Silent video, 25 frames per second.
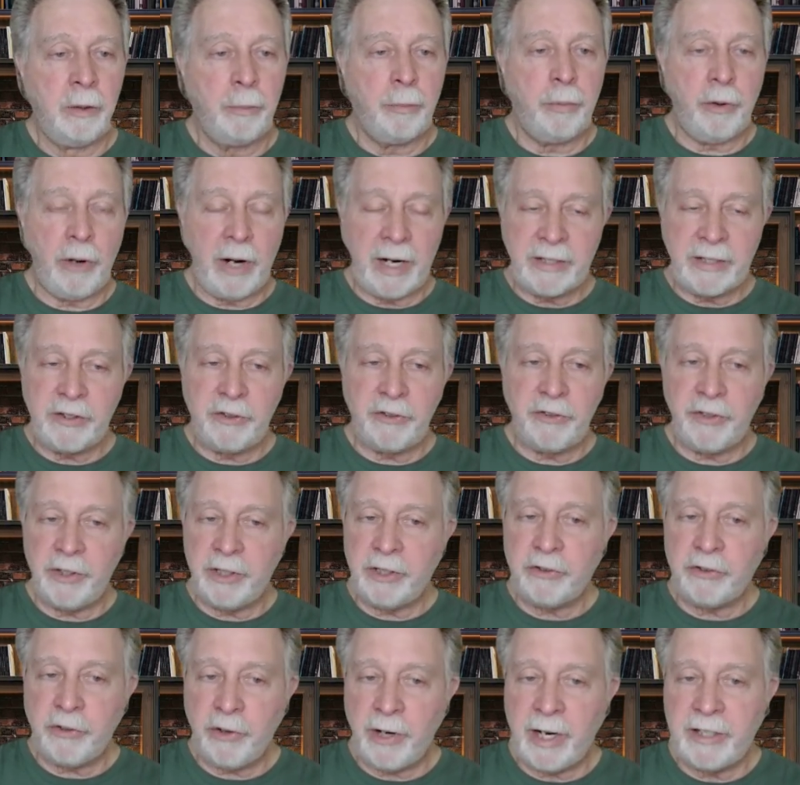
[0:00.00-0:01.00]

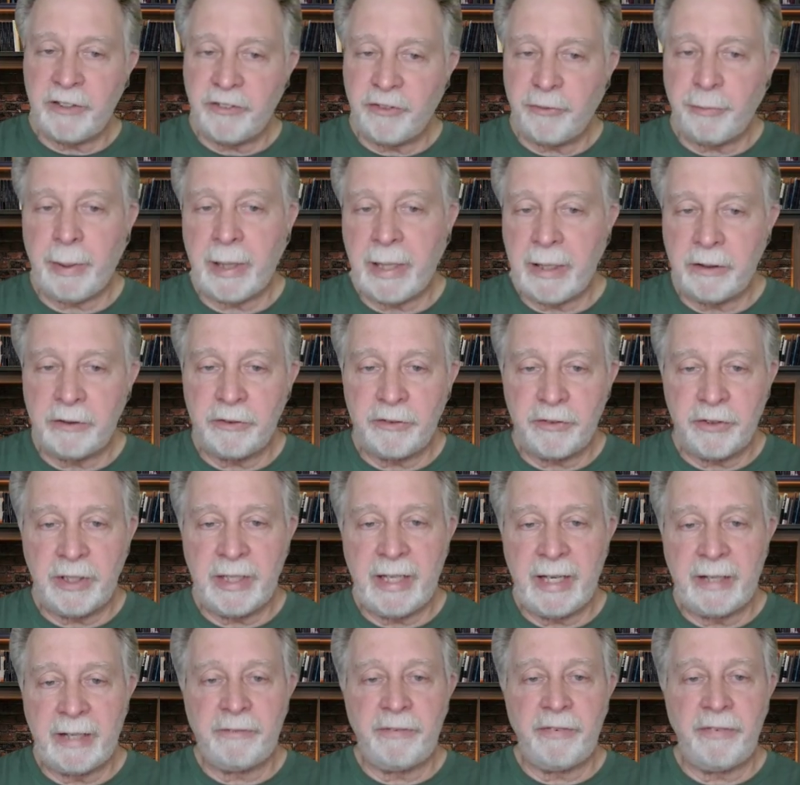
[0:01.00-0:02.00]
Practicing
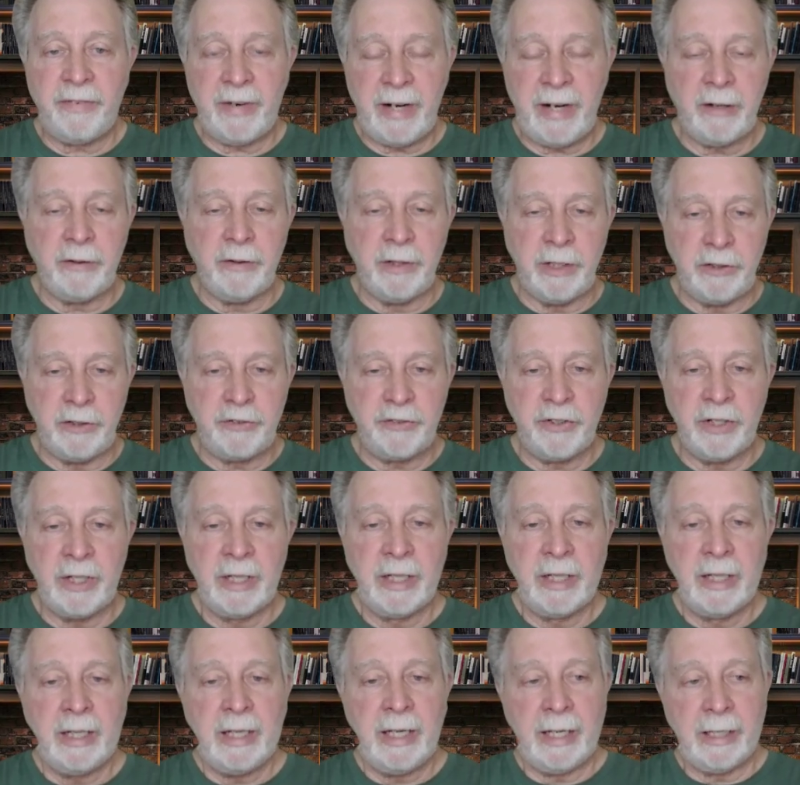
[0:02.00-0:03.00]
transparency and fairness
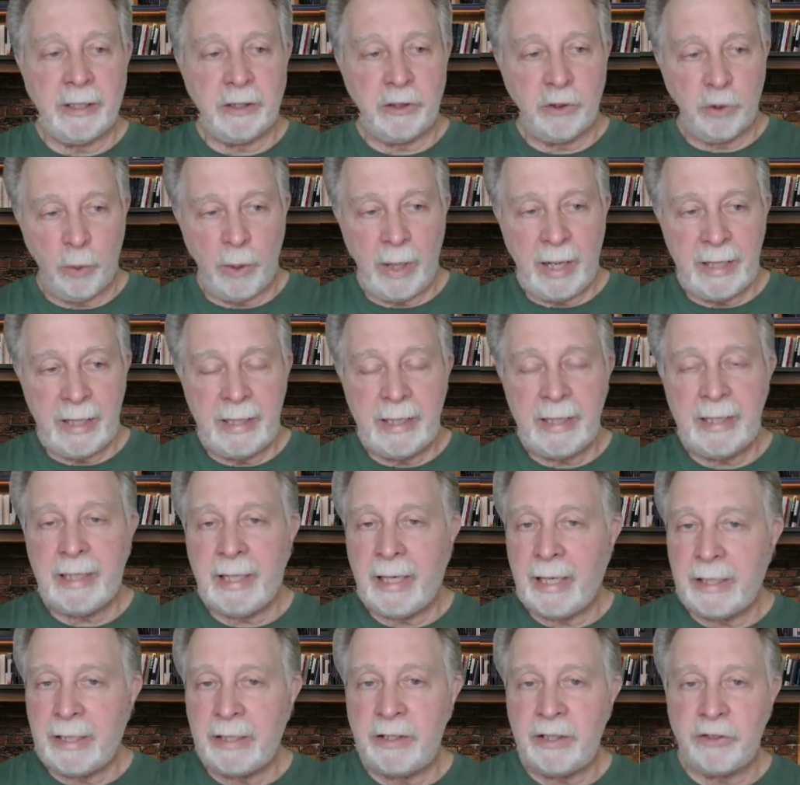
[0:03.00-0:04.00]
in grading
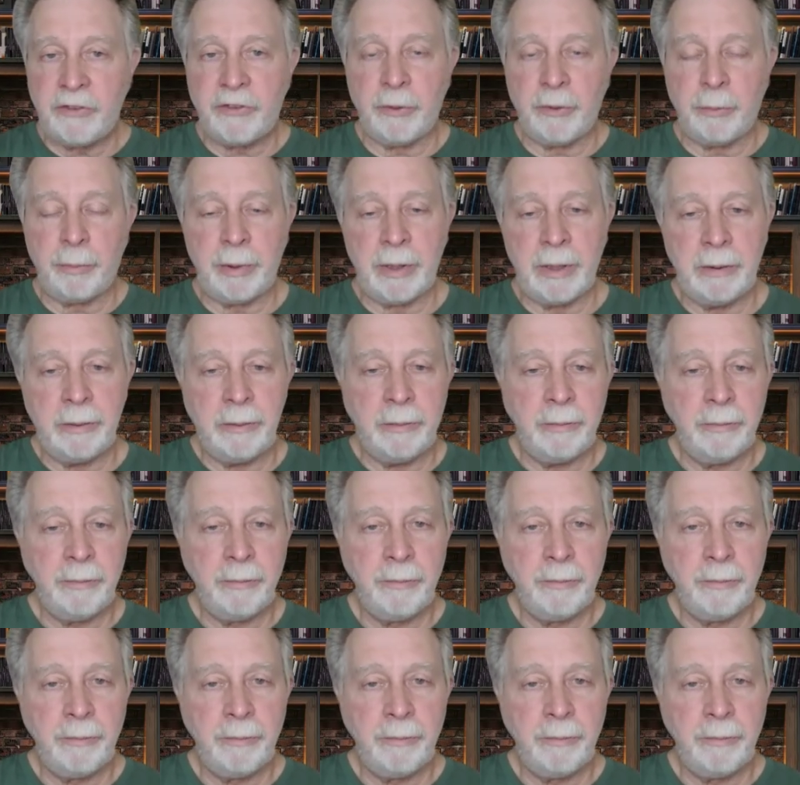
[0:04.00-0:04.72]
and discipline.